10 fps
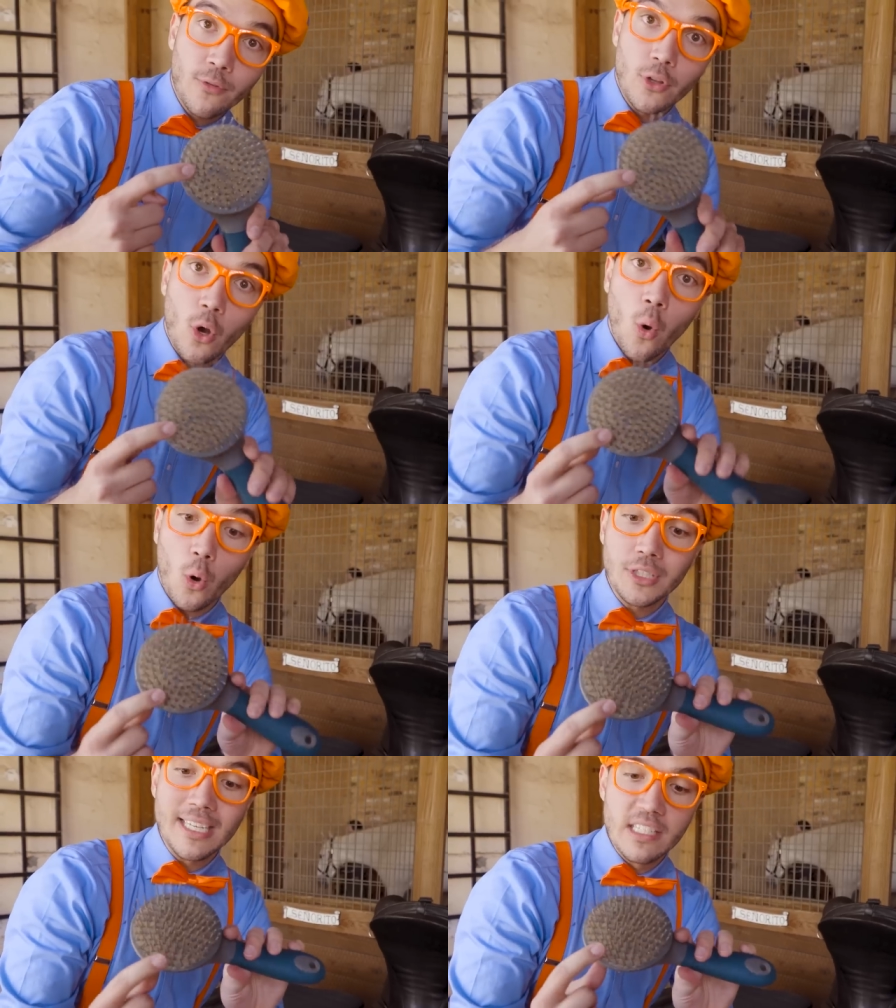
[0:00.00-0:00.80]
for the
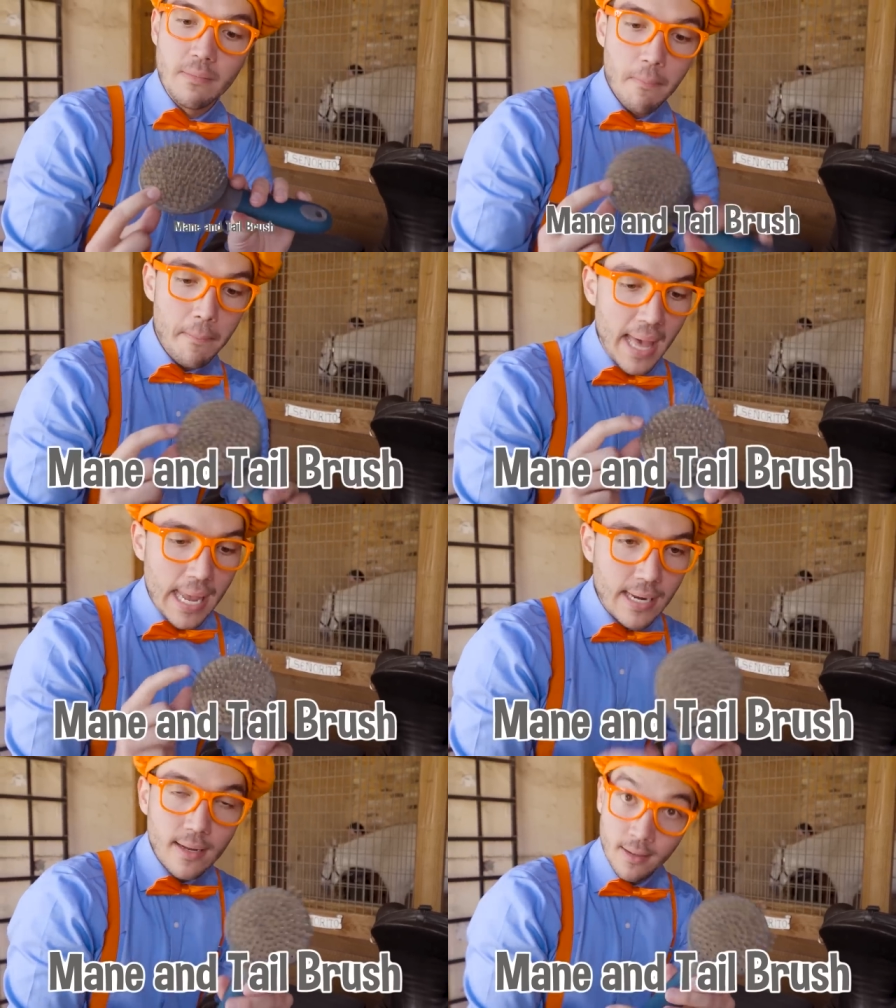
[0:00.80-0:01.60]
horse's
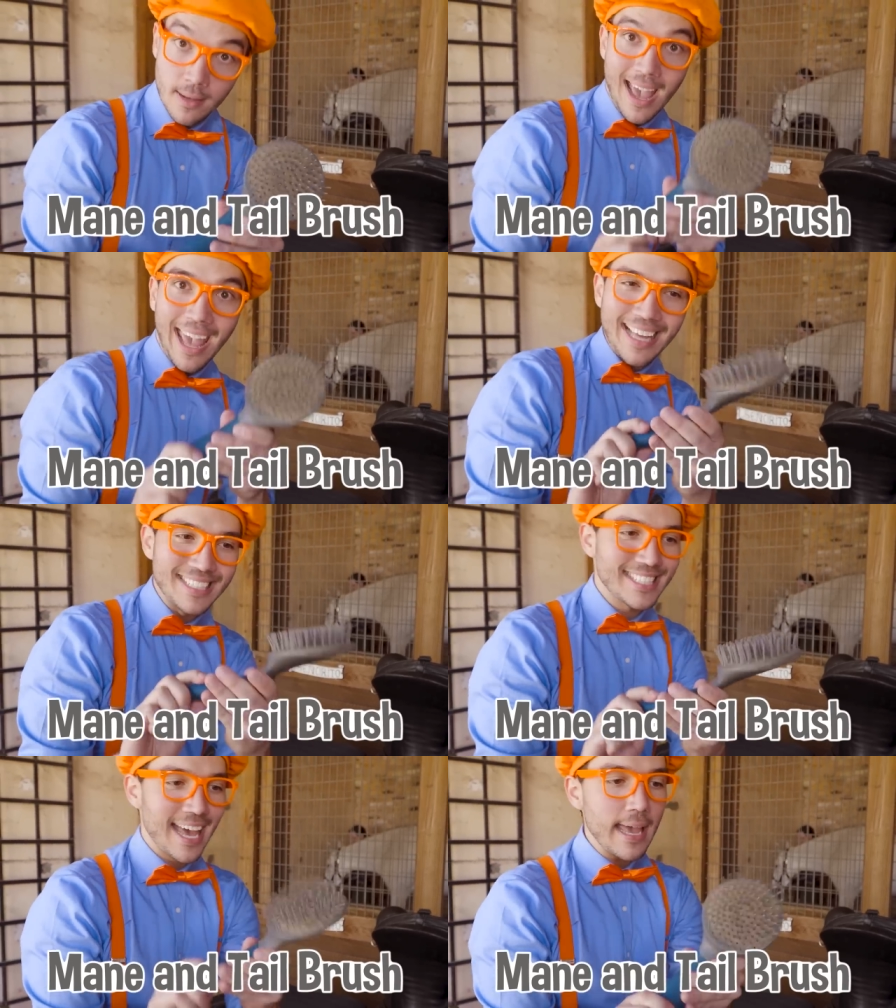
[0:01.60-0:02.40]
mane
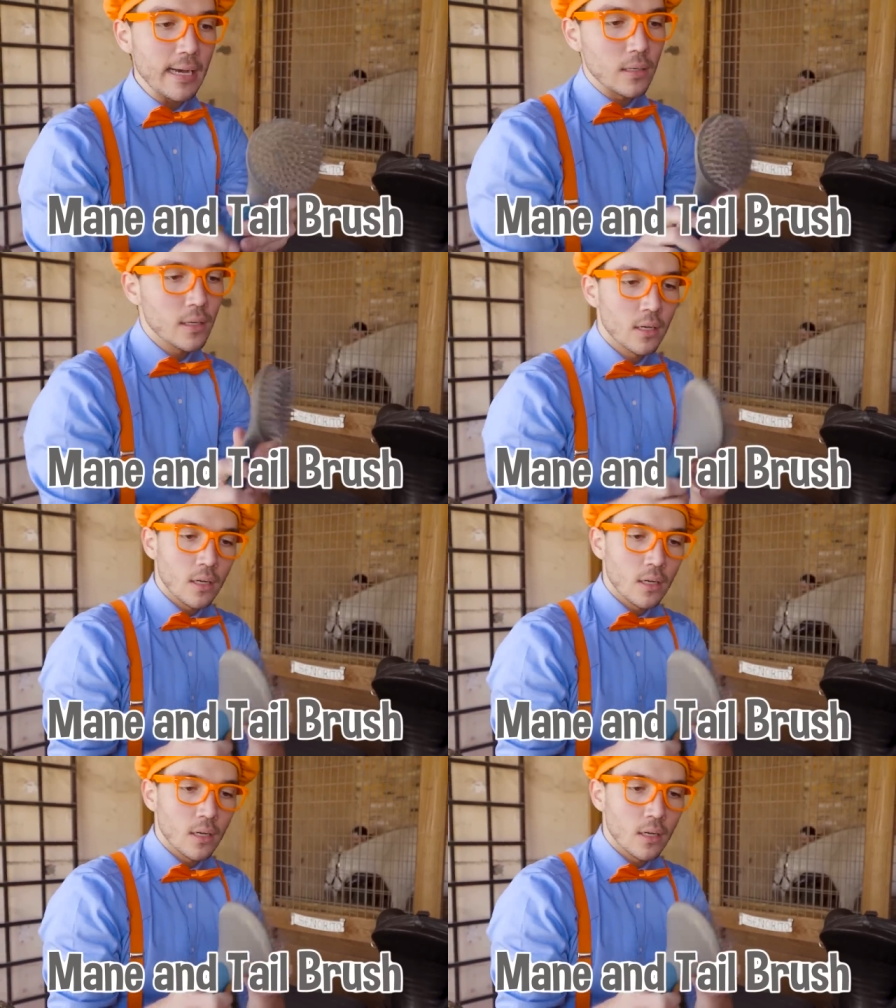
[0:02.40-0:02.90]
and tail.